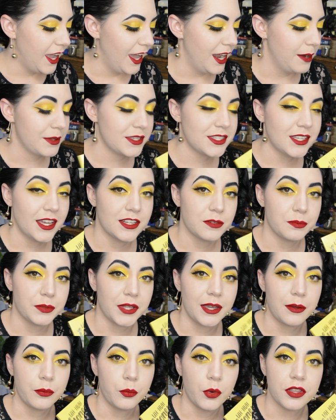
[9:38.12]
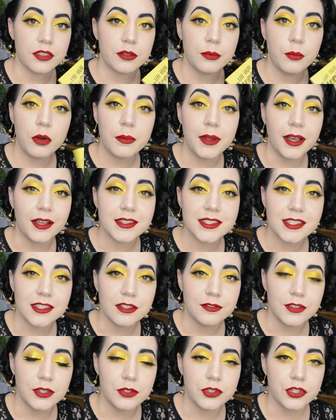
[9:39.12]
and I'm excited to play with more palettes in
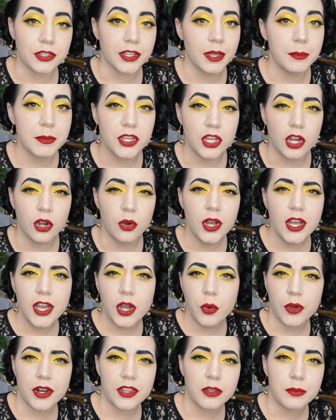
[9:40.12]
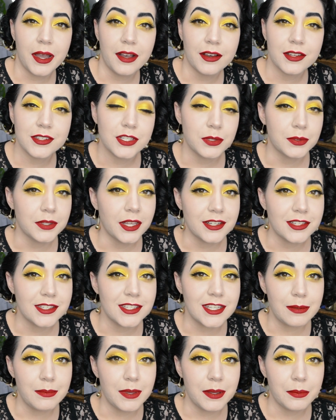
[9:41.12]
the future. Let me know what other palettes you would like to
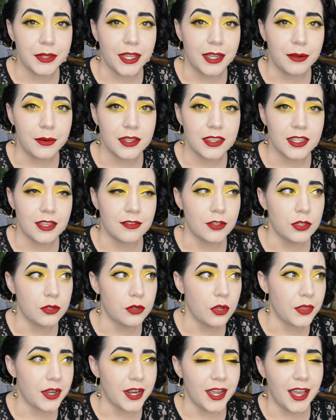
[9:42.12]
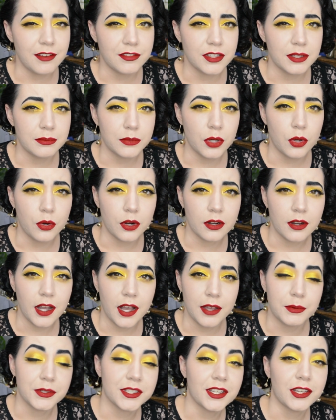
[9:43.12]
see me play with if you know that I have them, or
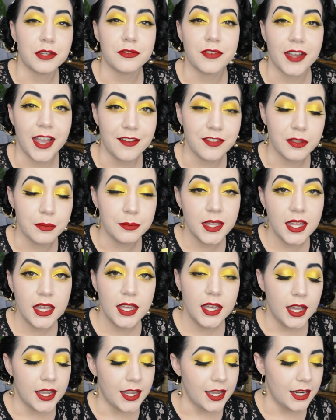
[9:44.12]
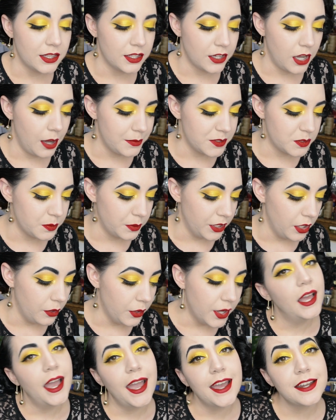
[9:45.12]
I will tell you if I have them again in the comments below.
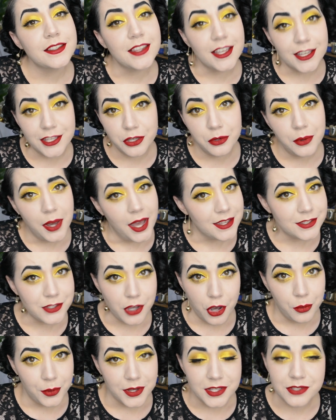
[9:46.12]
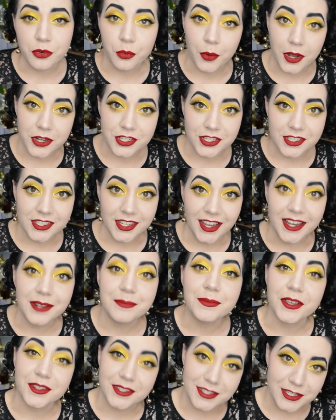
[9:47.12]
And thank you, as always, for watching
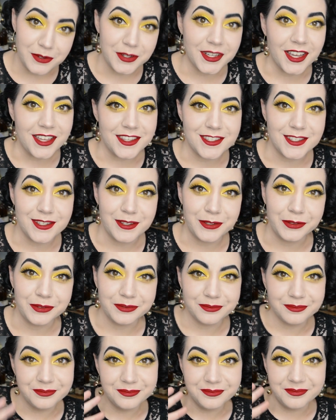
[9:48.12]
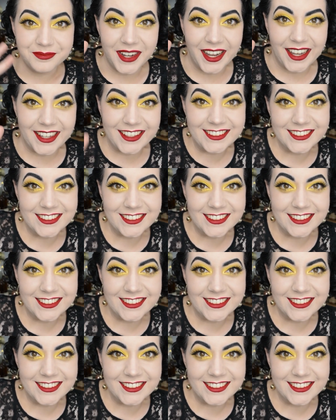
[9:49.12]
today. I'll see you again soon. Bye.